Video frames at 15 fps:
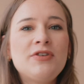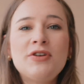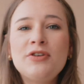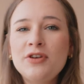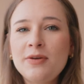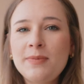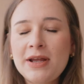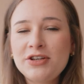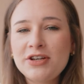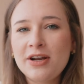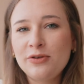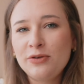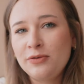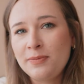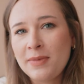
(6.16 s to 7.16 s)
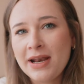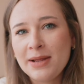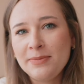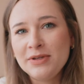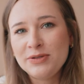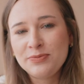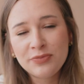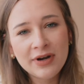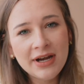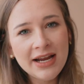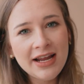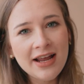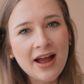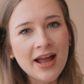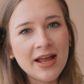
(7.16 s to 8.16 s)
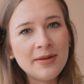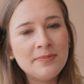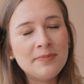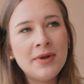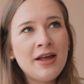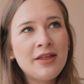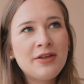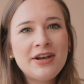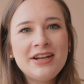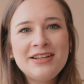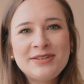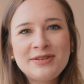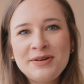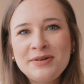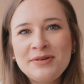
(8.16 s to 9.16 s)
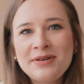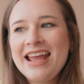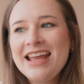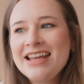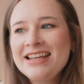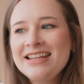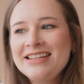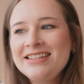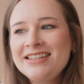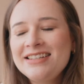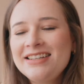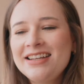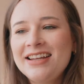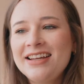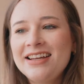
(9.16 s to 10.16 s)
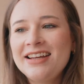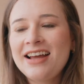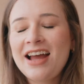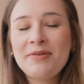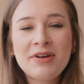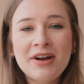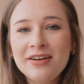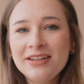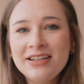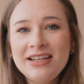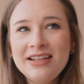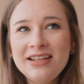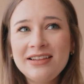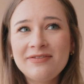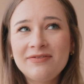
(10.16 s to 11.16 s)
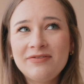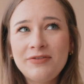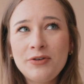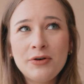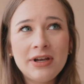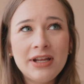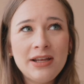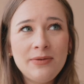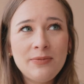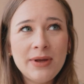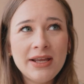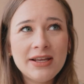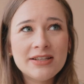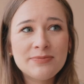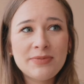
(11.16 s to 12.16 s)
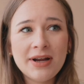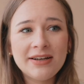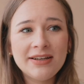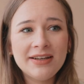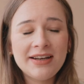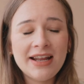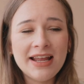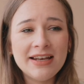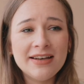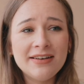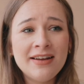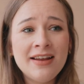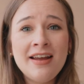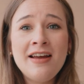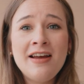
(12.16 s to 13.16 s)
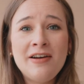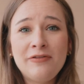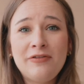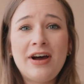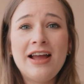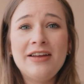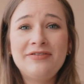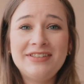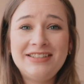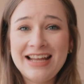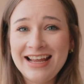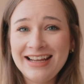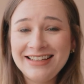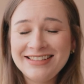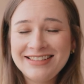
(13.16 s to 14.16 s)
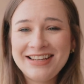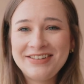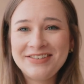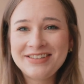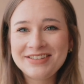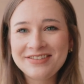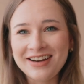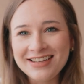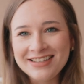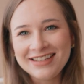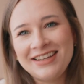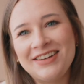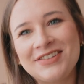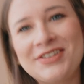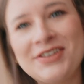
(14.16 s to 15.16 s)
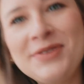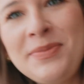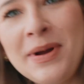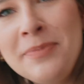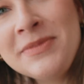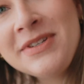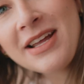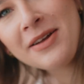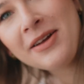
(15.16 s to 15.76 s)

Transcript: you're new to my channel, my name is Brie. I'm 30 years old and I'm currently 40 weeks pregnant and 5 days, which is crazy. I'll show you bump